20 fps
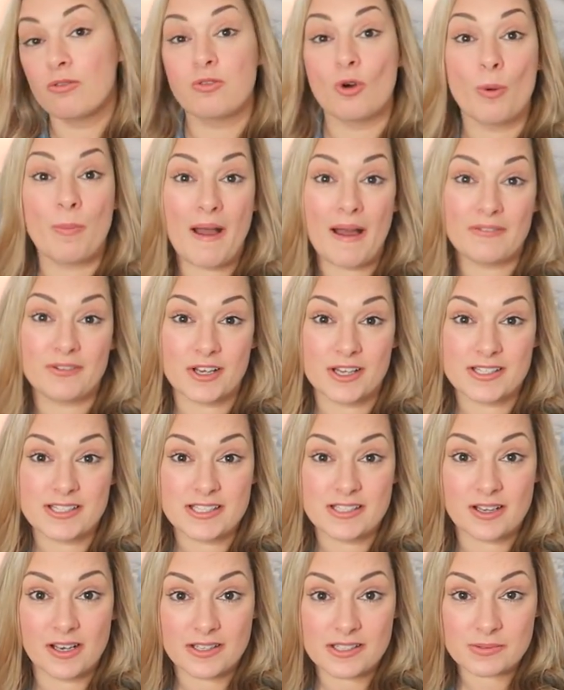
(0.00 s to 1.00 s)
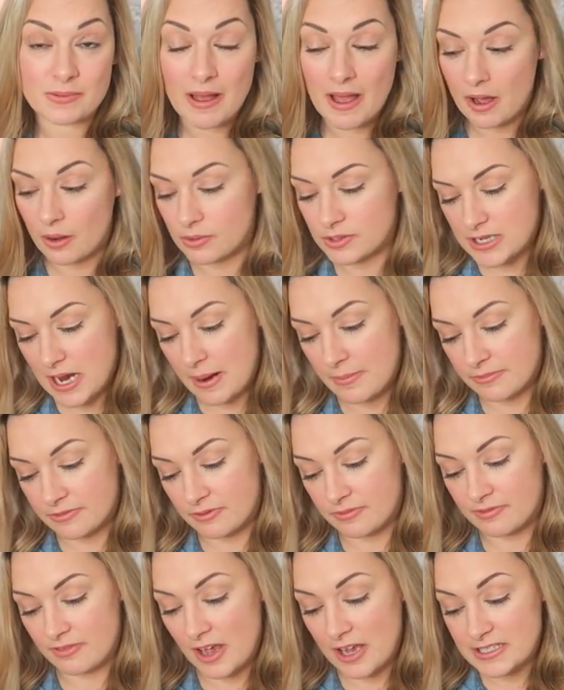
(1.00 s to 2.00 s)
£4.99 as well down
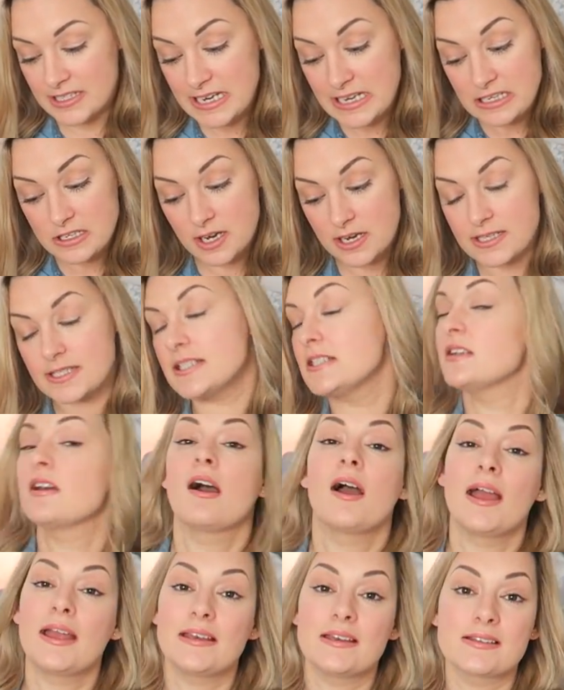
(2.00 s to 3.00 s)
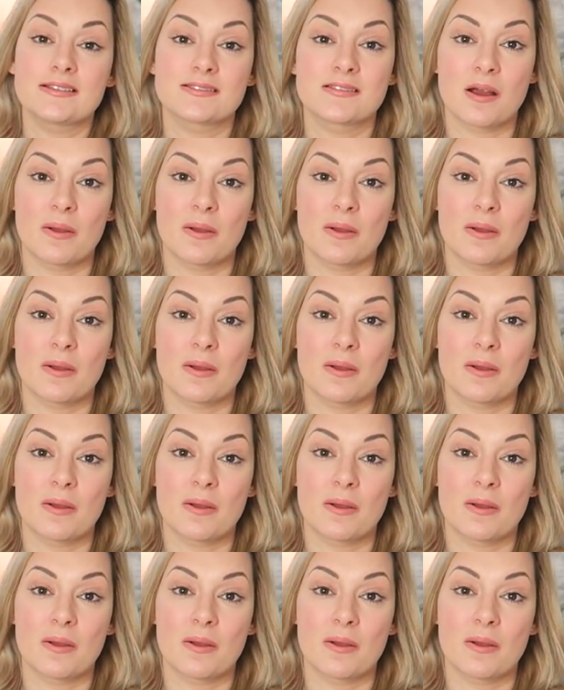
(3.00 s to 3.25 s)
from £13.99